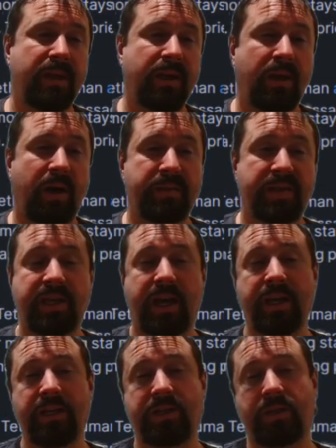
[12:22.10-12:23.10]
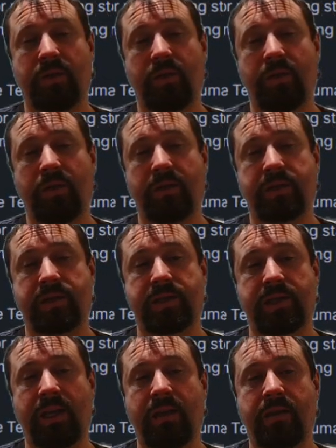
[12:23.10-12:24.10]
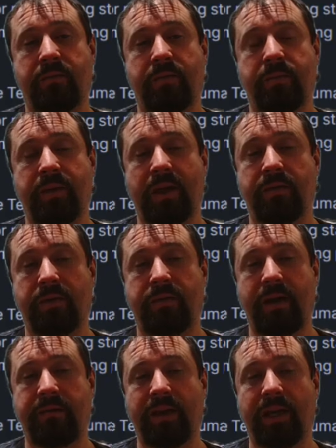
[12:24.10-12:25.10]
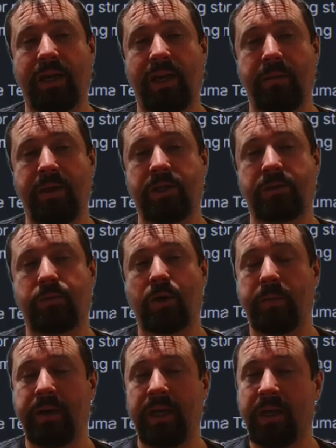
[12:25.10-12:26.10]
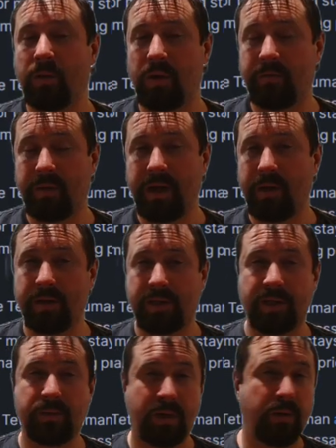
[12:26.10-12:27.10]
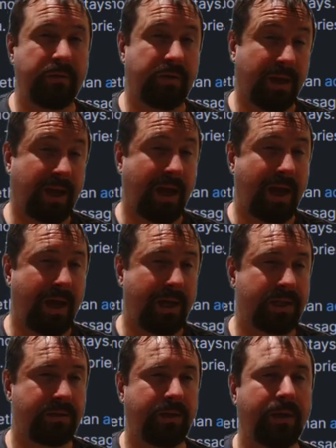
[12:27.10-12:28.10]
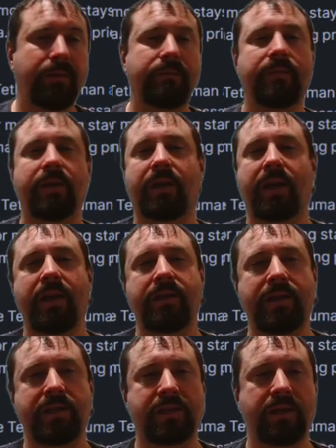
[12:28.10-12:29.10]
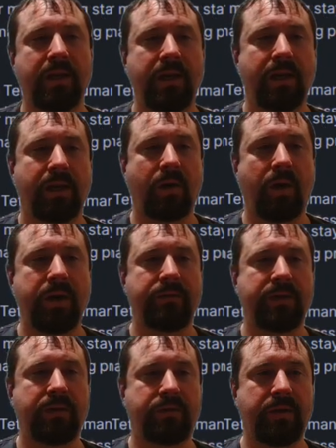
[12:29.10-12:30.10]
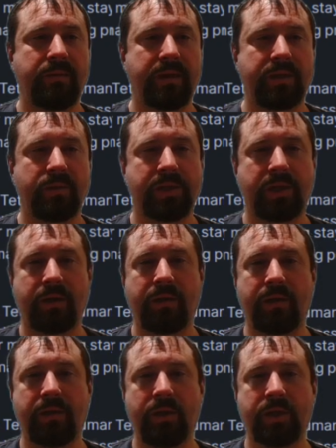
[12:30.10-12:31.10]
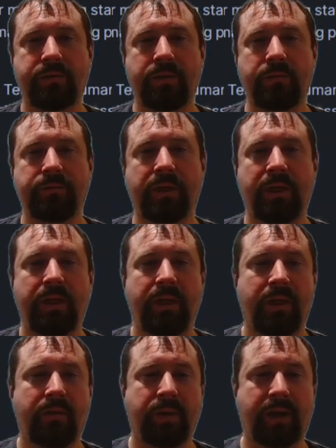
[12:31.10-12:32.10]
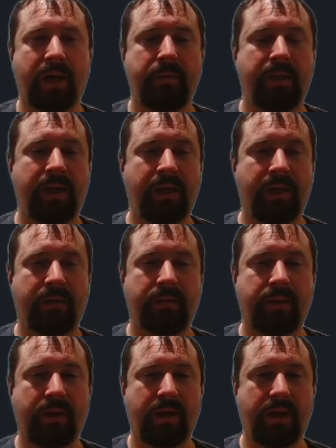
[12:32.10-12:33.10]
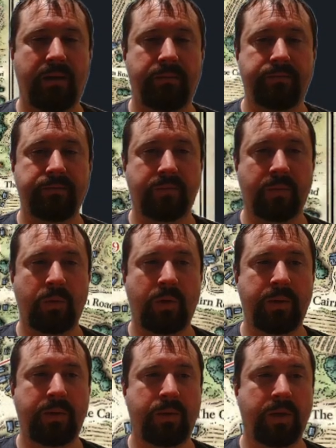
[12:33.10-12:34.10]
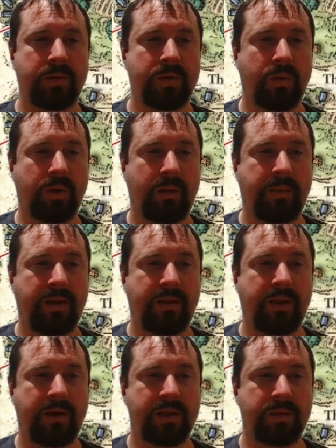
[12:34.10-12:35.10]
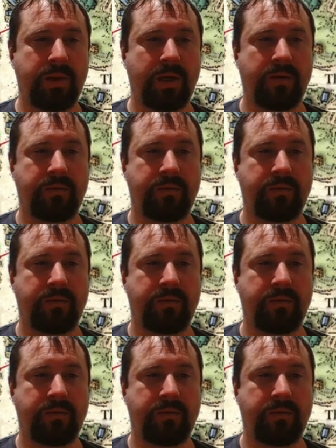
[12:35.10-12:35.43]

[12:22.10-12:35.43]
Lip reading: I'm starting to see the benefit of having an image property in all of my notes as well for the cards view. Okay, that's kind of different, but also useful. If we come here, what I'm talking about there is when I've